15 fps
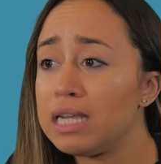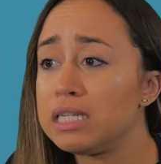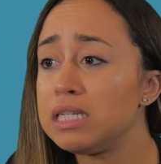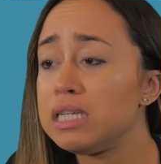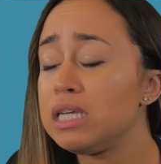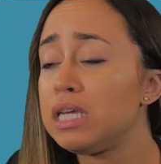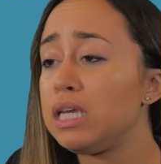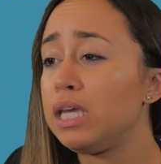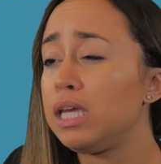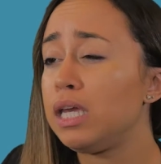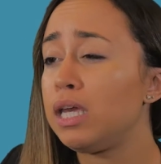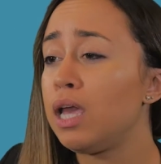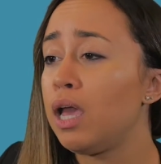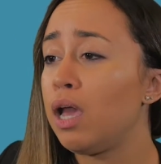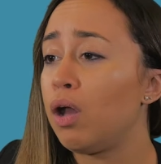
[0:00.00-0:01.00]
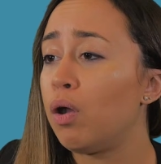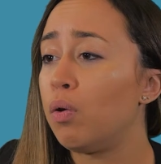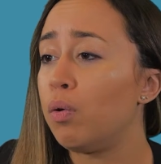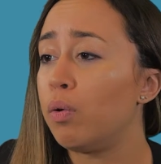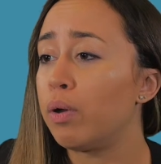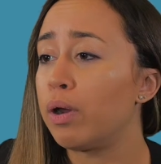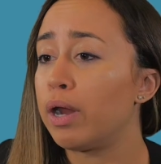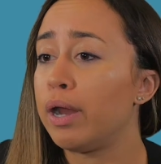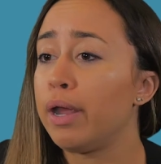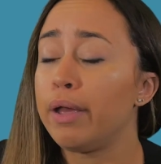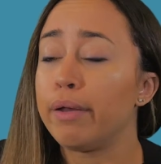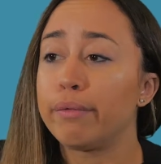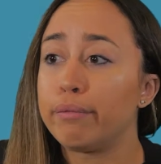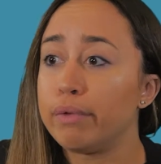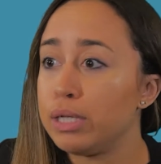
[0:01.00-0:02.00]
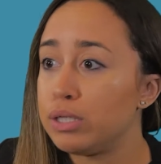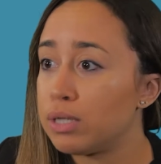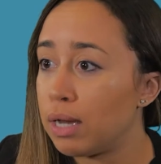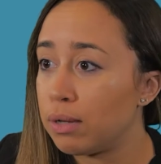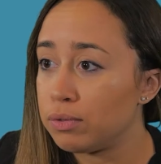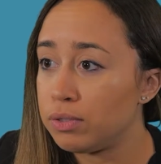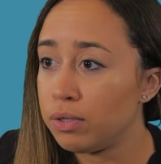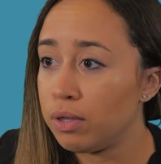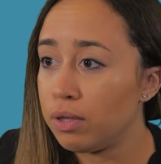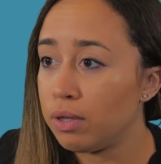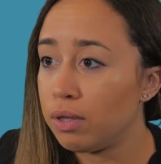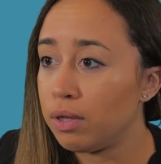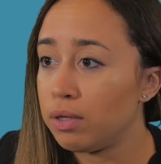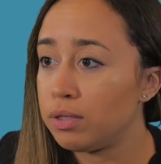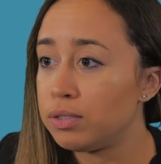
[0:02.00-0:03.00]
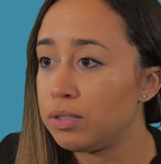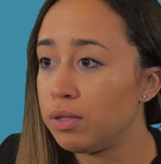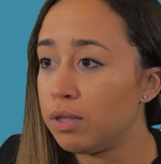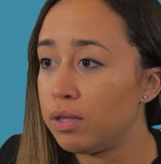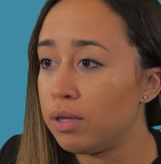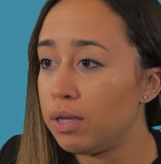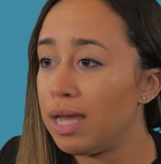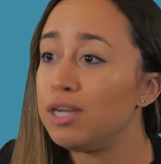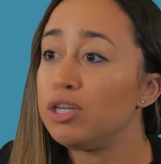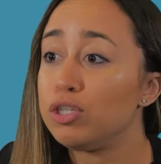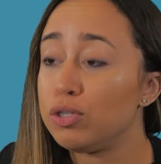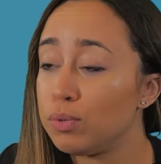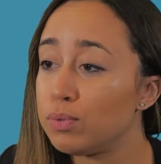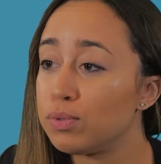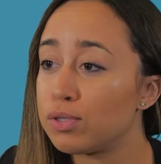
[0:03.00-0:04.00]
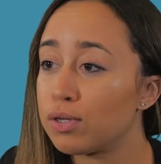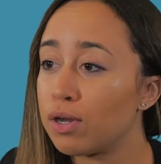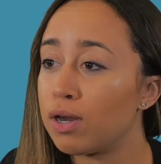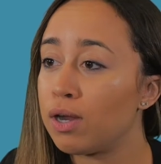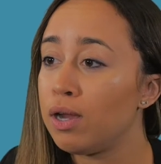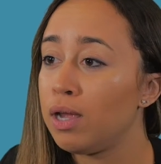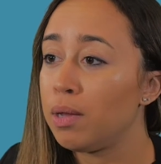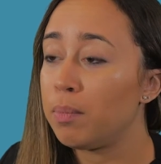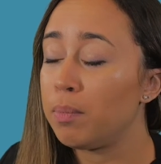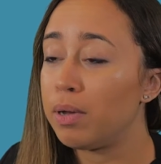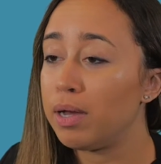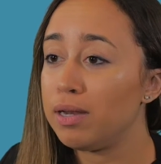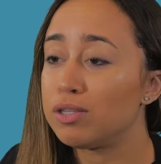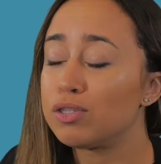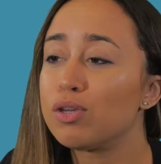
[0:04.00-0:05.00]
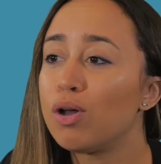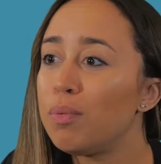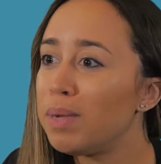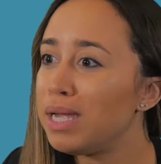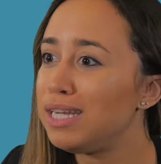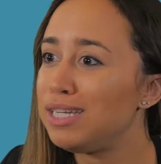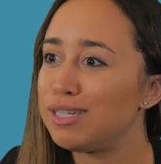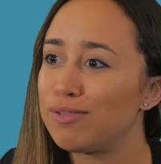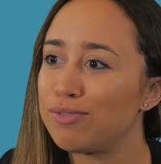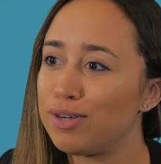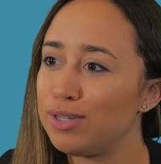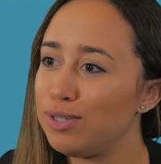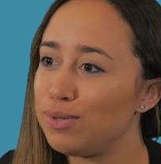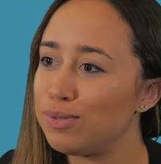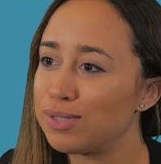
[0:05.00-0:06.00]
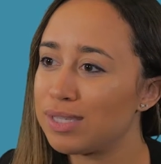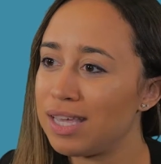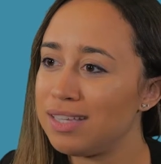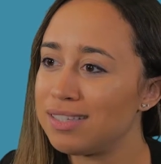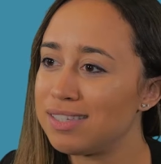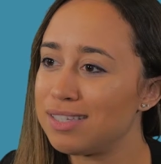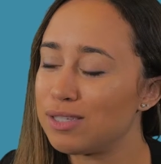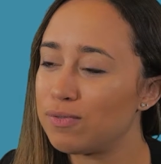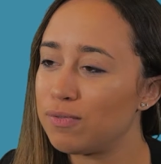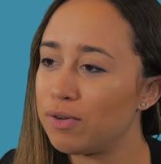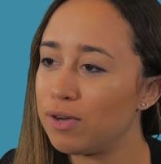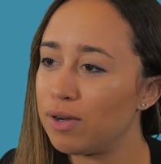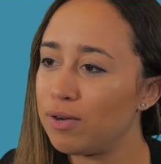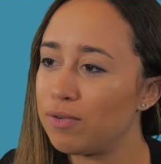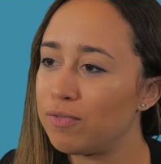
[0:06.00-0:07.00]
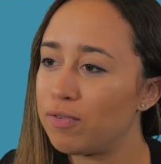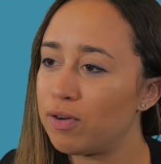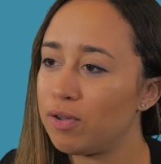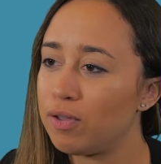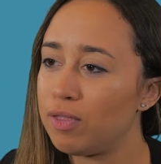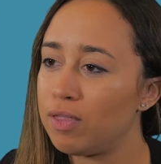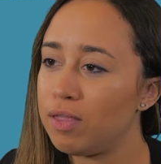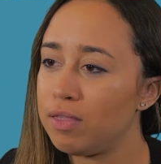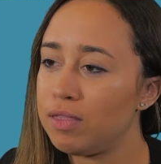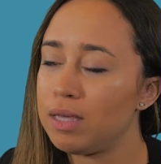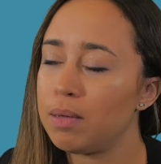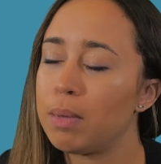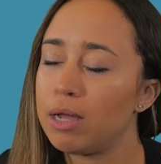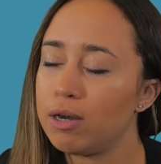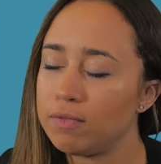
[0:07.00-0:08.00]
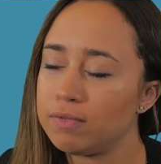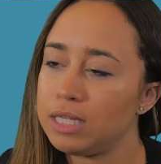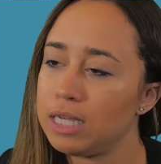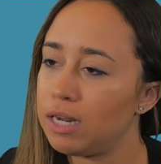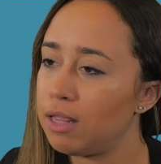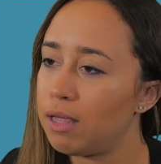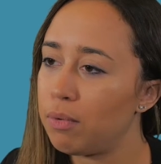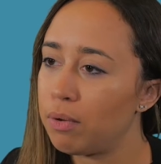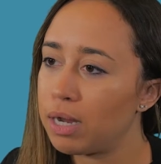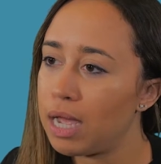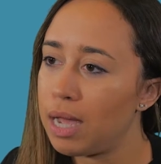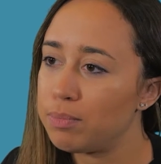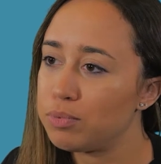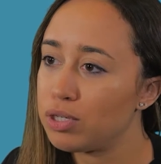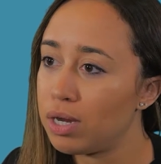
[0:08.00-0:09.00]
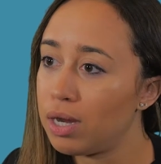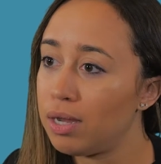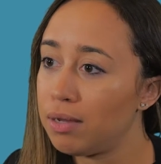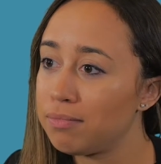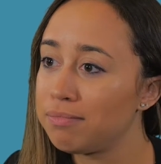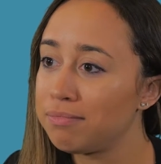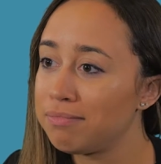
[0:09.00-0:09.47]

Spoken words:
IT or reach out to the end user. But so many different use cases for the amount of data that we're capturing.